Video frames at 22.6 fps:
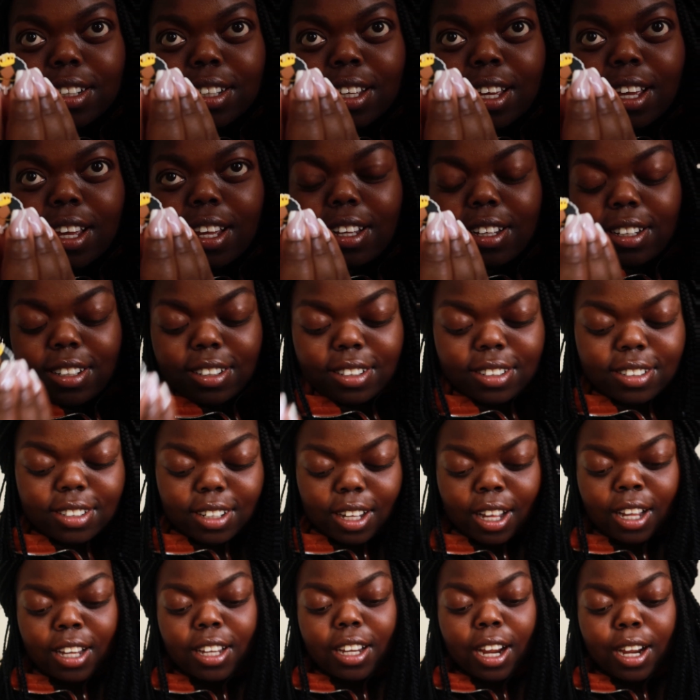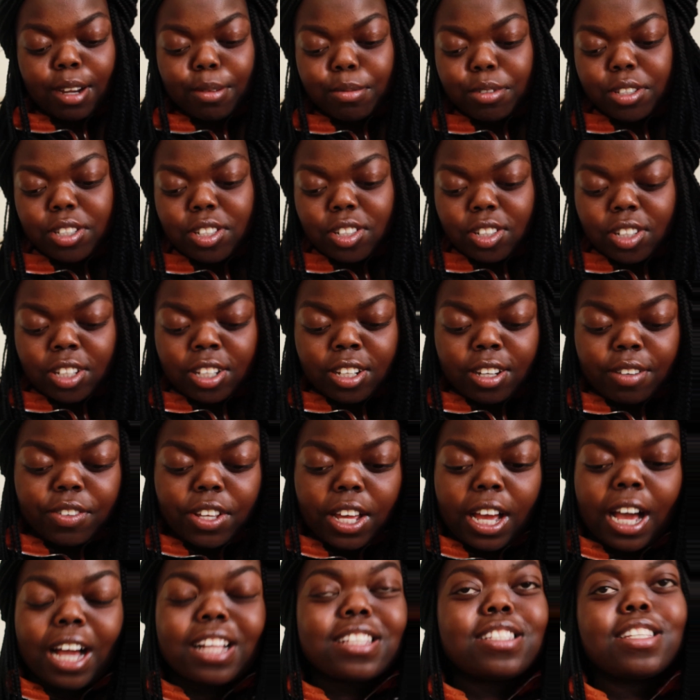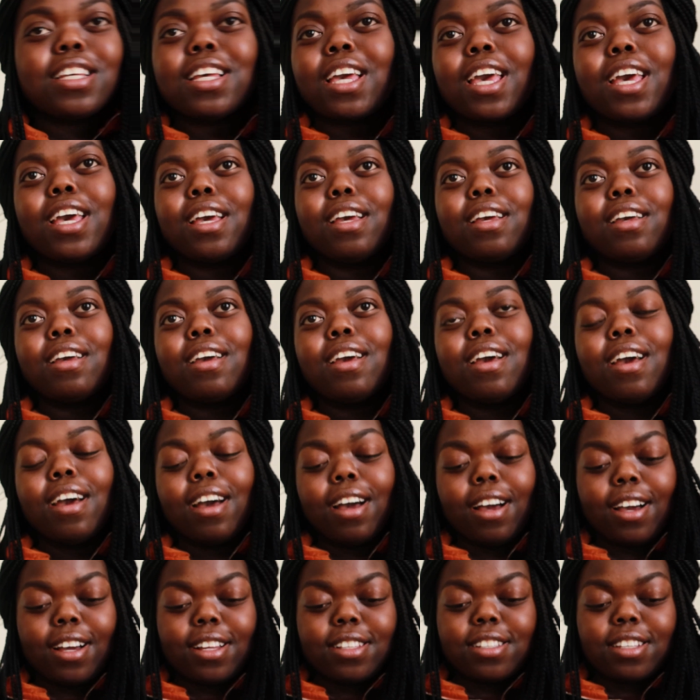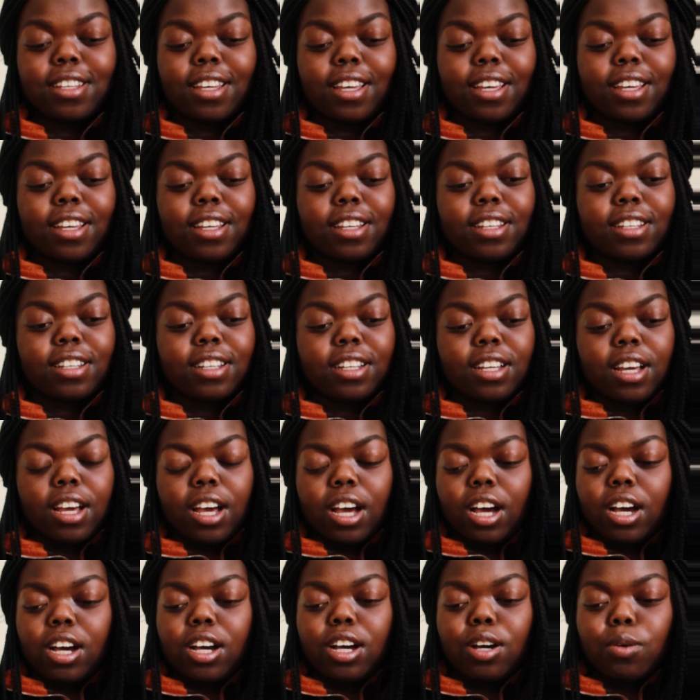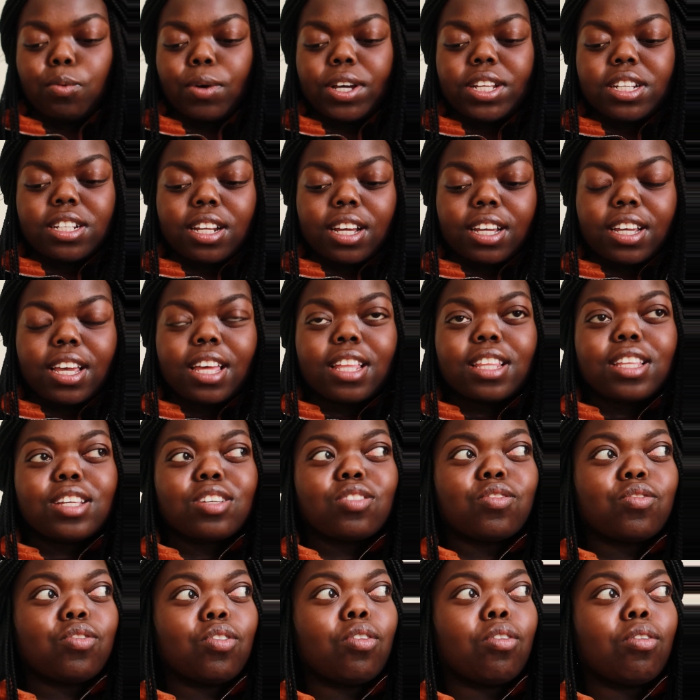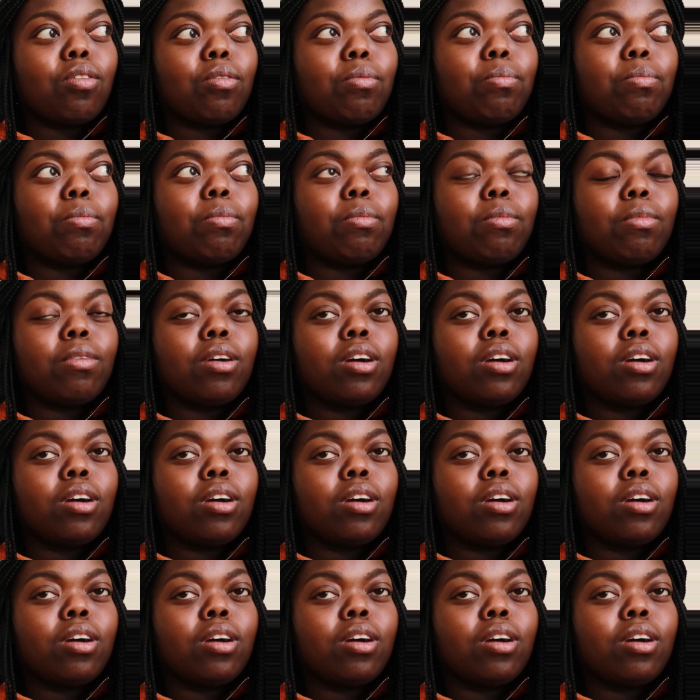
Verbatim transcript: Yeah, I absolutely love it. I had to get it. I had to get it. Uh, where did I get this from?